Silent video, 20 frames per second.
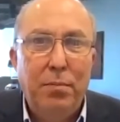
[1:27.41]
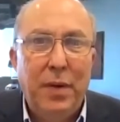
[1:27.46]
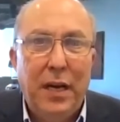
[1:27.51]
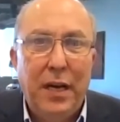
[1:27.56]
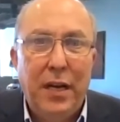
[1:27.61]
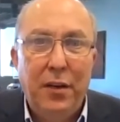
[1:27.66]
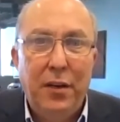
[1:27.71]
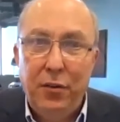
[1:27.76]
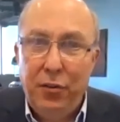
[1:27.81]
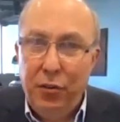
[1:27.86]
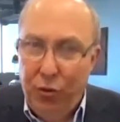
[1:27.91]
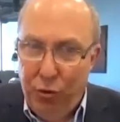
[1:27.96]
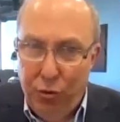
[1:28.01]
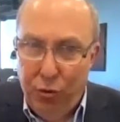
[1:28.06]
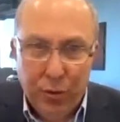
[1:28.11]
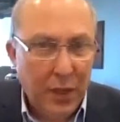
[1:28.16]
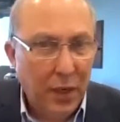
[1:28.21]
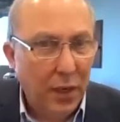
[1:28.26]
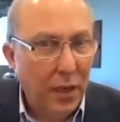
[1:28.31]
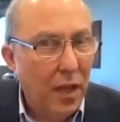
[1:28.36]
but
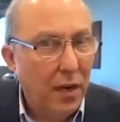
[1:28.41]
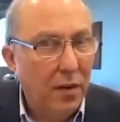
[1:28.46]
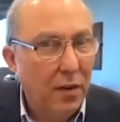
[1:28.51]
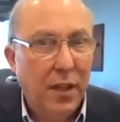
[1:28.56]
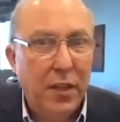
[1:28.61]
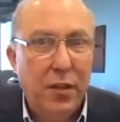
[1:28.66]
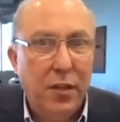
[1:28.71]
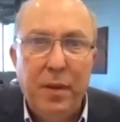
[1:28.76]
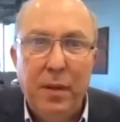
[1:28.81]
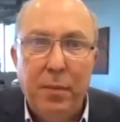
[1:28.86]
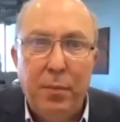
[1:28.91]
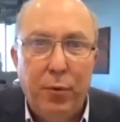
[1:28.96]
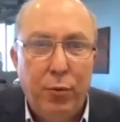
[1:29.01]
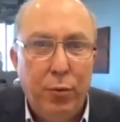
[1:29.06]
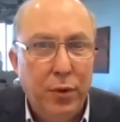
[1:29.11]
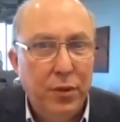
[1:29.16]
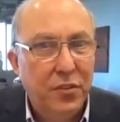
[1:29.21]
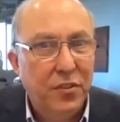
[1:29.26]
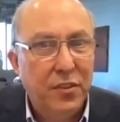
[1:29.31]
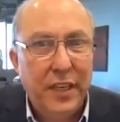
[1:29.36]
you and a lot of other people
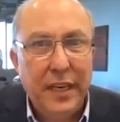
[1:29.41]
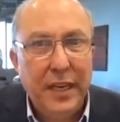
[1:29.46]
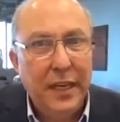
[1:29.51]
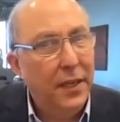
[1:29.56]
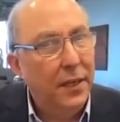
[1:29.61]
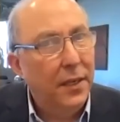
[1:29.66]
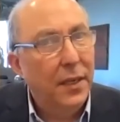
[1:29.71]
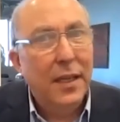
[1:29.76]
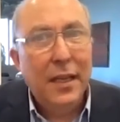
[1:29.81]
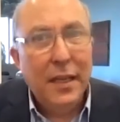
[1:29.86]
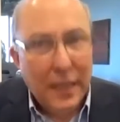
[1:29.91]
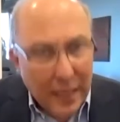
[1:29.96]
were saying,